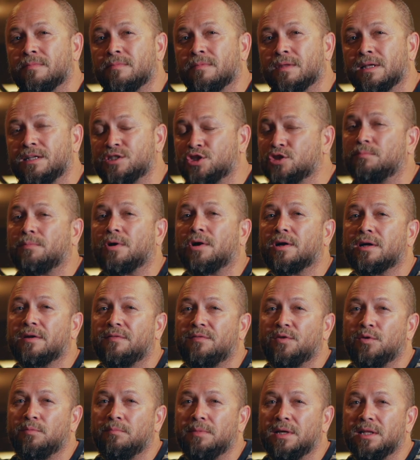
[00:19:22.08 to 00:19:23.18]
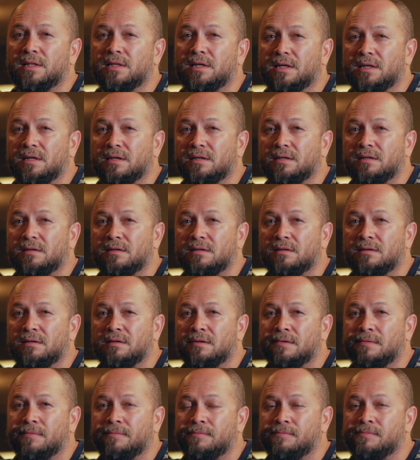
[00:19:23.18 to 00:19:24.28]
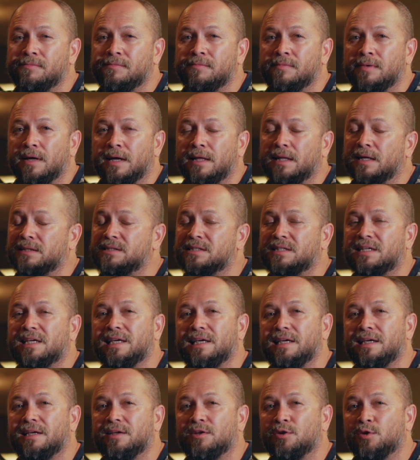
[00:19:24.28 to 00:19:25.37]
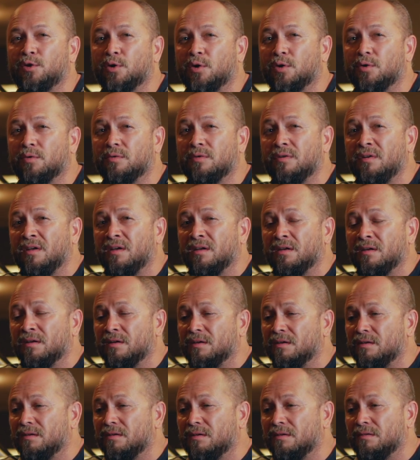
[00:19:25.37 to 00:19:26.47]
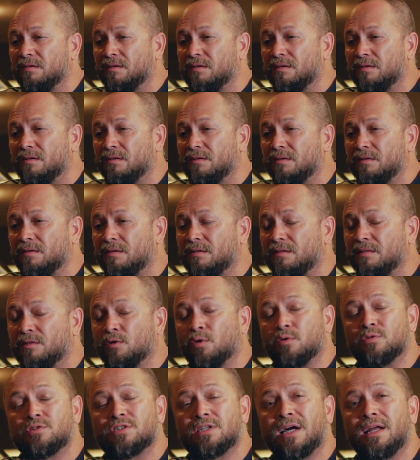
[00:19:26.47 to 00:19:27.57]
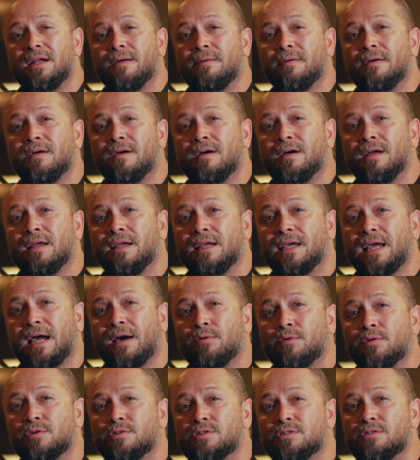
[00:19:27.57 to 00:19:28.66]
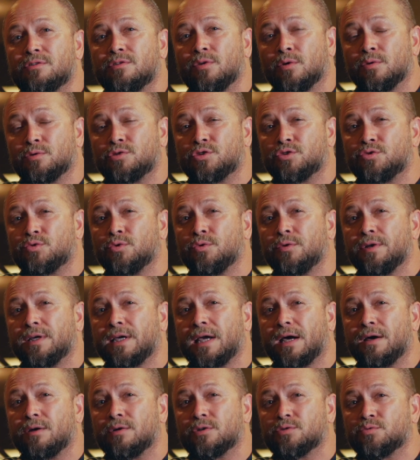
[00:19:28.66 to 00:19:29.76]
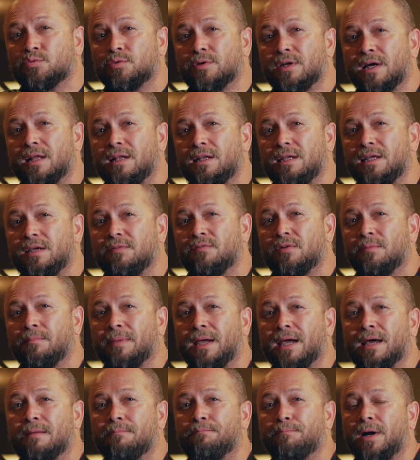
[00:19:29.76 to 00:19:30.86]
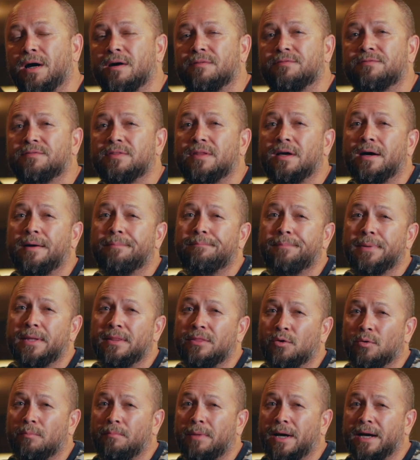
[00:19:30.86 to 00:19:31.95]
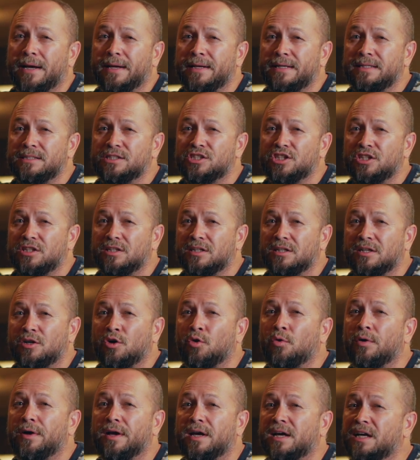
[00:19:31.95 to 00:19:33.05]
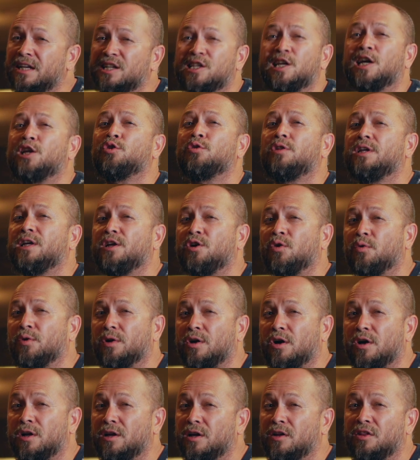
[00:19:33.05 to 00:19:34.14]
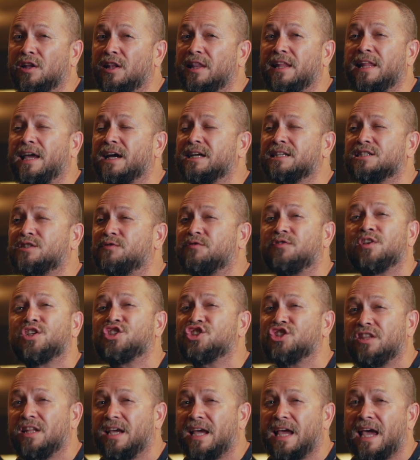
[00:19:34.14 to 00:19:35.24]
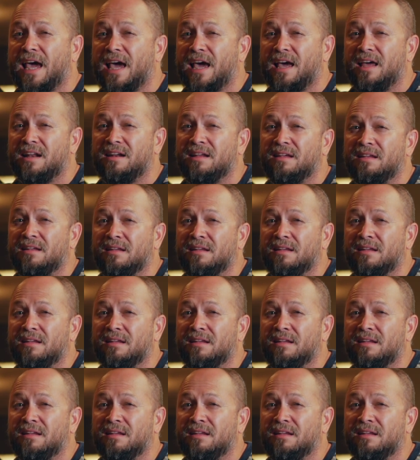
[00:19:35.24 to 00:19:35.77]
It's the mark of humility. And that's key, you know. Those kind of encounters, those true encounters will not leave a man puffed up in their minds and going continually going on in the next vision they had